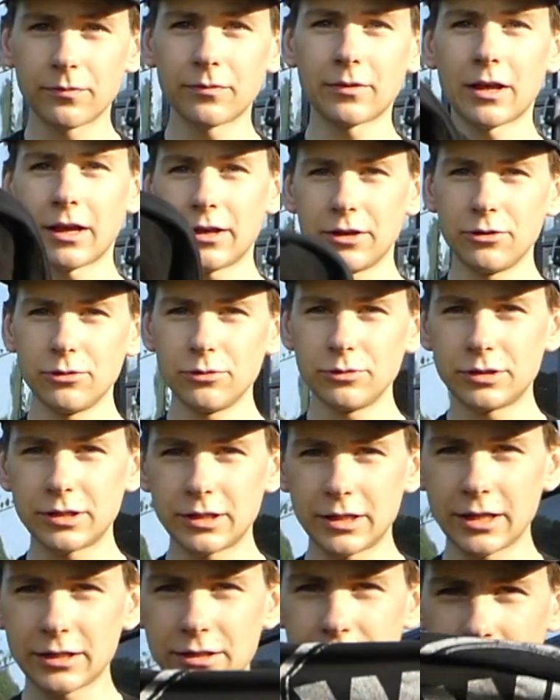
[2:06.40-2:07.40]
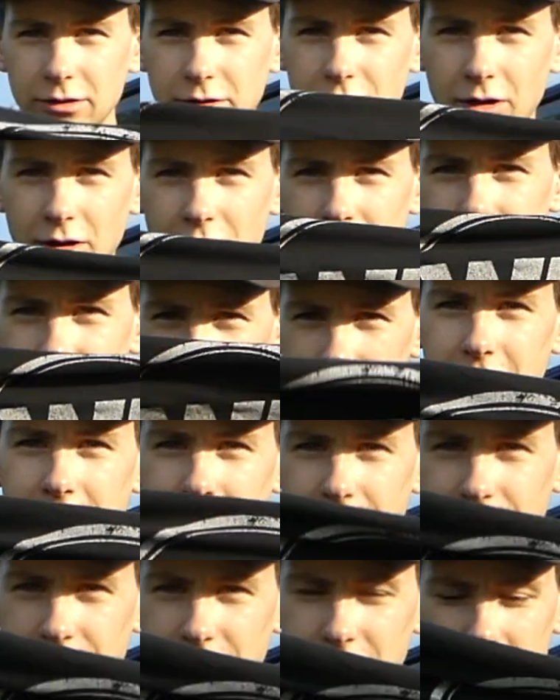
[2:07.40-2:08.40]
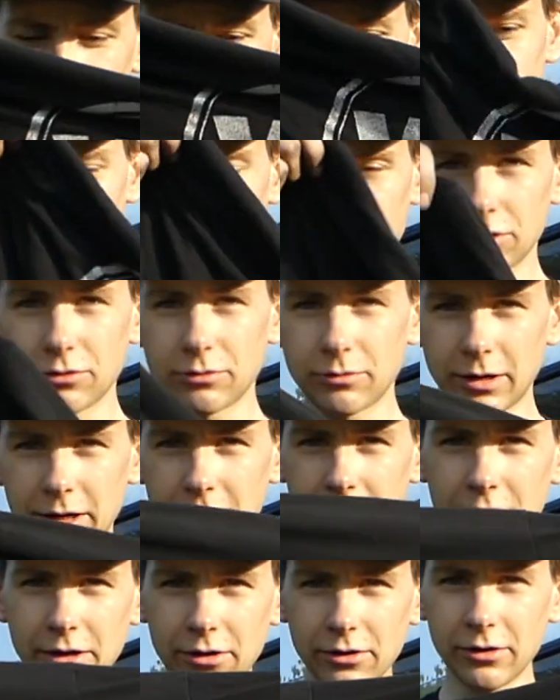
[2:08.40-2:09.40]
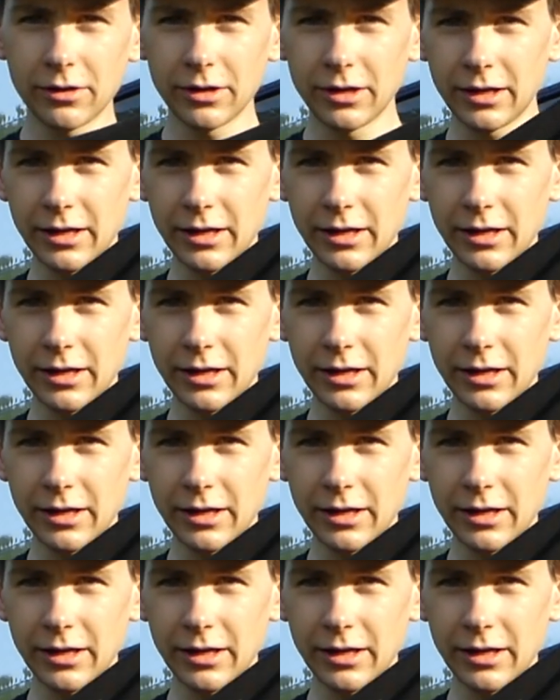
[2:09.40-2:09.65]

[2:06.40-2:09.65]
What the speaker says: I use this long sleeve t-shirt right here.